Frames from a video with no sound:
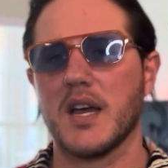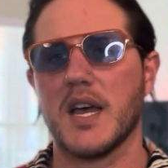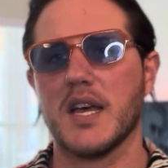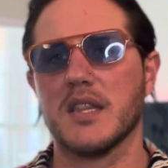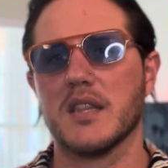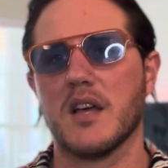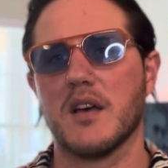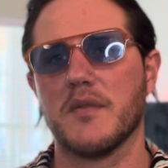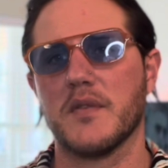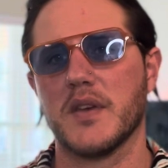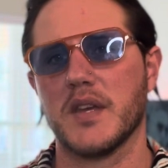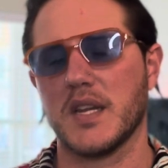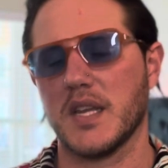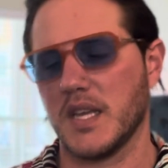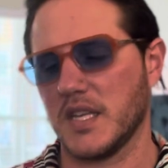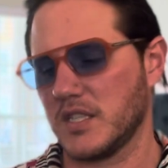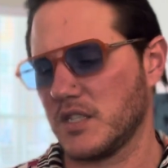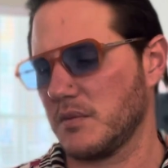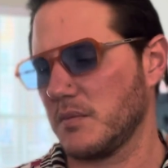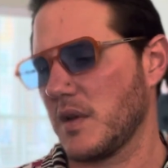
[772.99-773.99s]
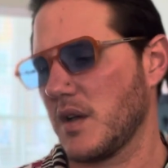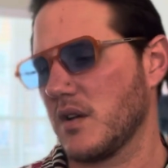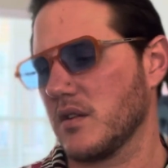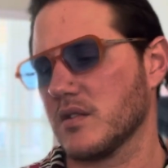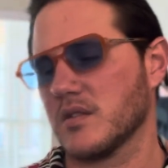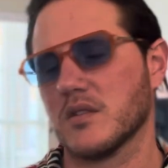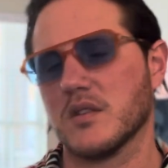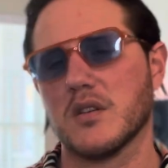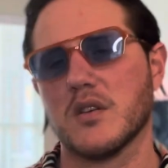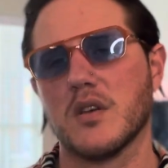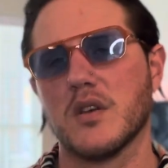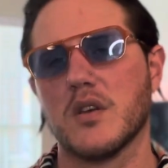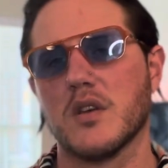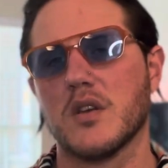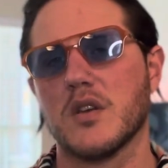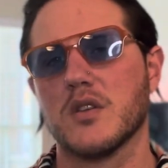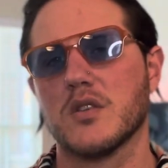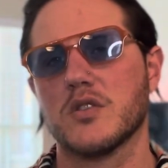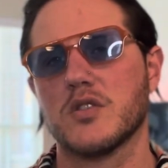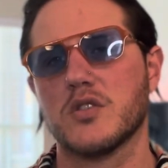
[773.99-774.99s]
I love it. It smells
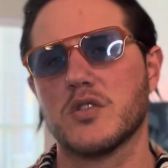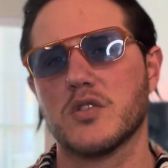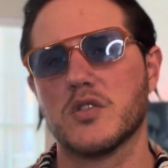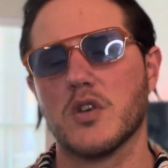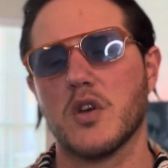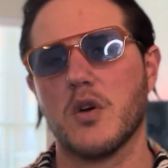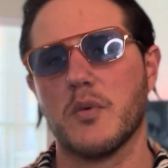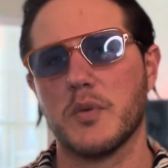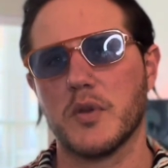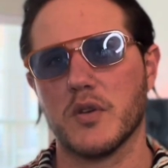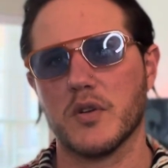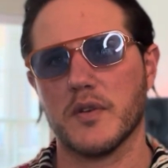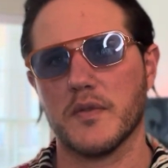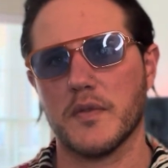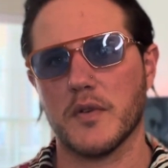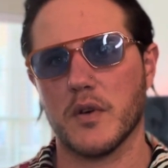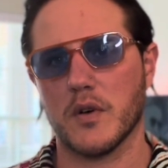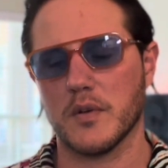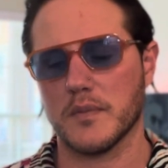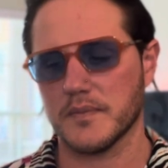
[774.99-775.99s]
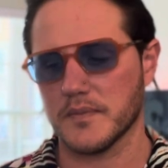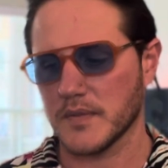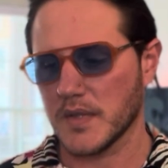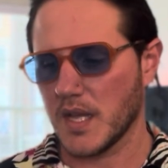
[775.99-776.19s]
so beautiful.